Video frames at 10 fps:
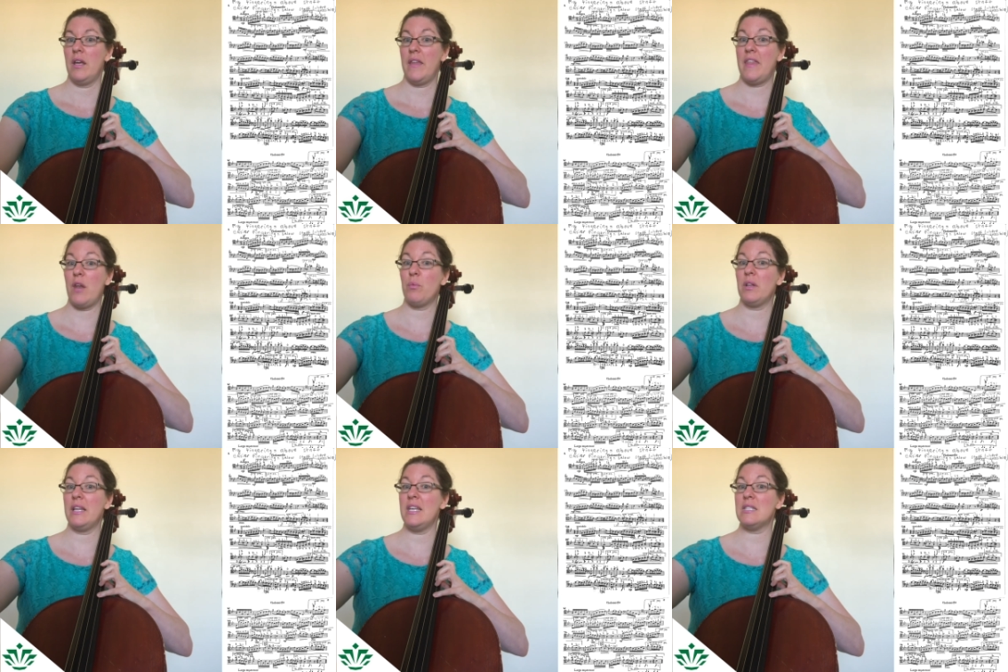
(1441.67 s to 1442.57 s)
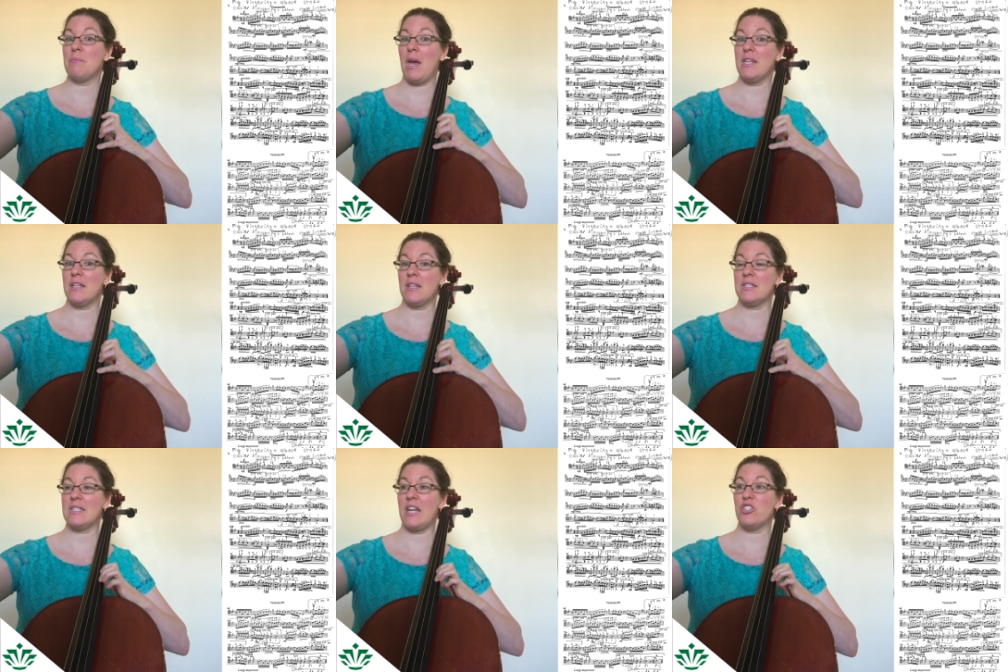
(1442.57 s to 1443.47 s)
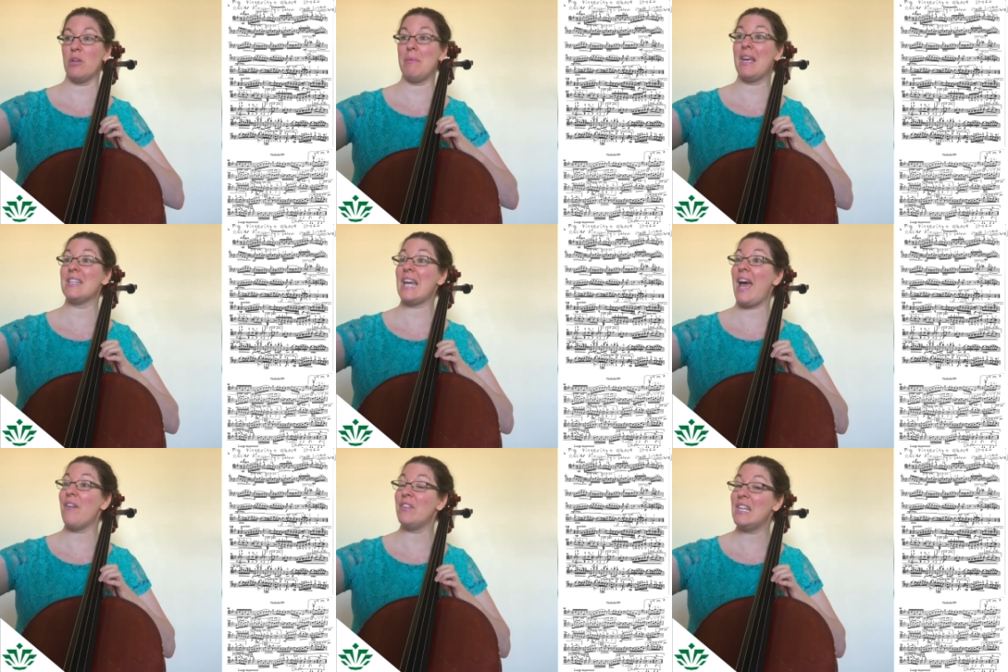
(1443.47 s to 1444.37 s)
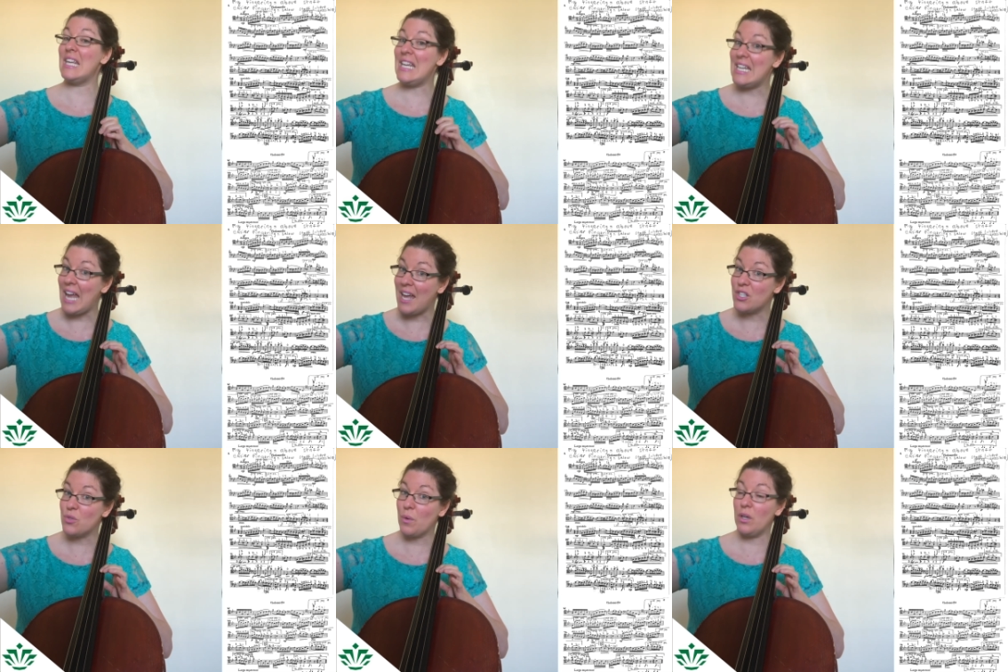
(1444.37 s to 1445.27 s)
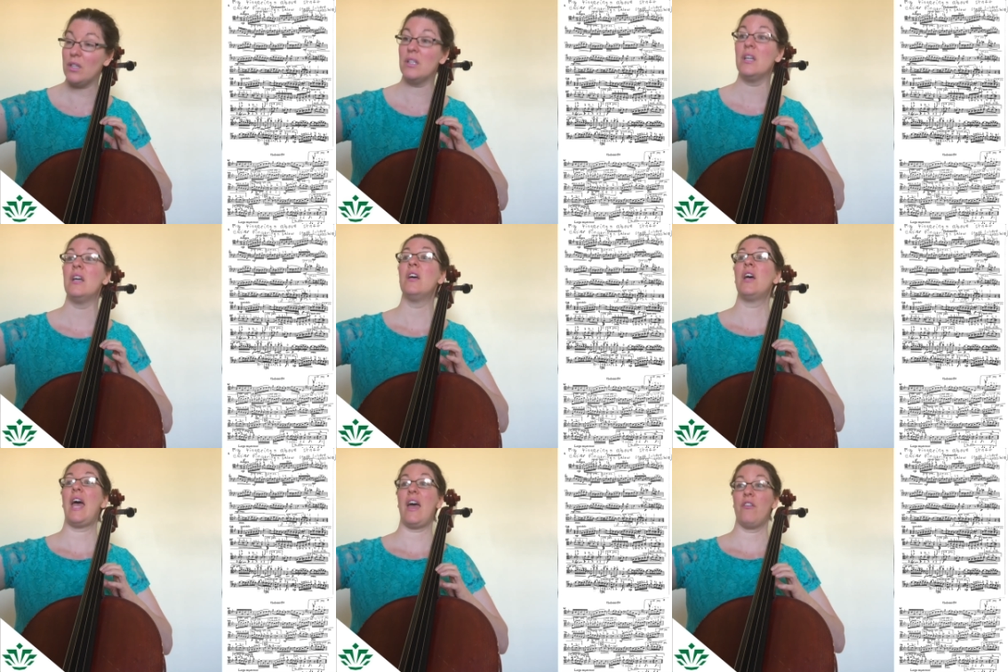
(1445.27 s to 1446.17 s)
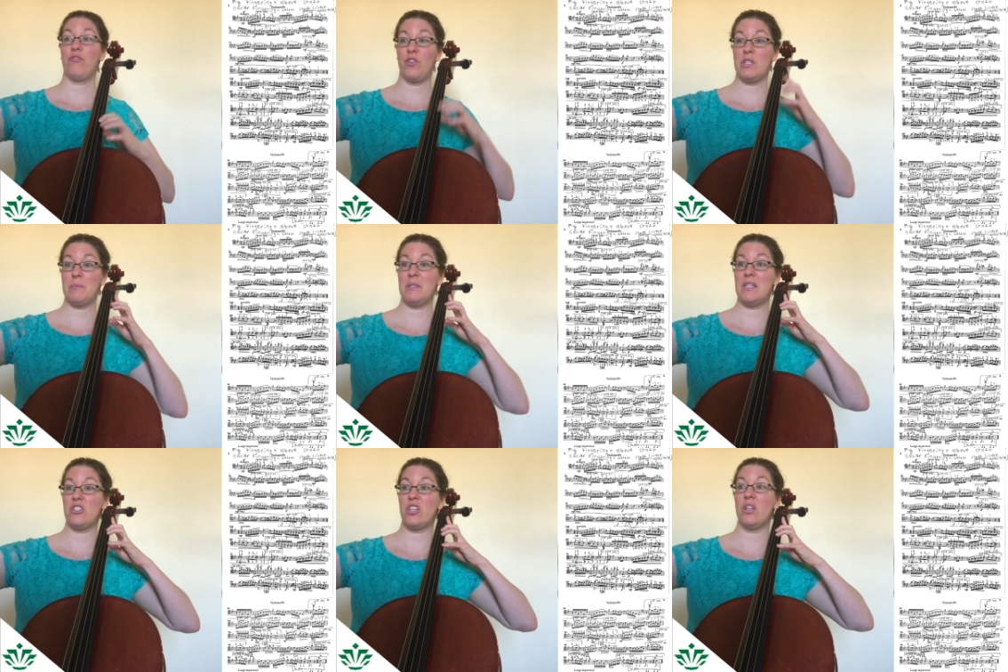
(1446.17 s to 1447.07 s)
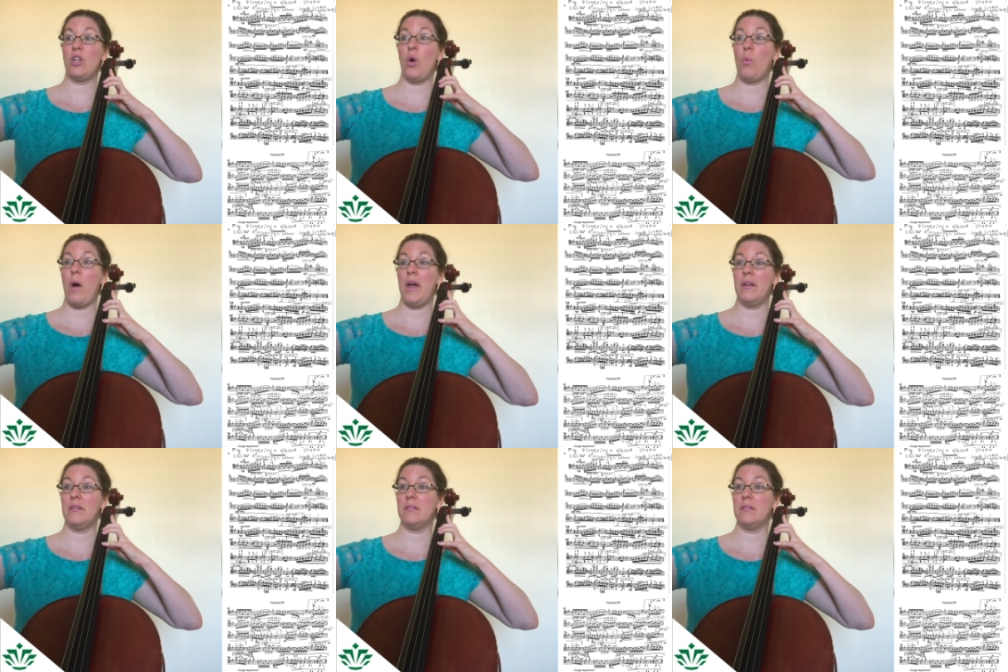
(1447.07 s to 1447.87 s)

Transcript: Then release my extension because I have an E natural. First position, low 1.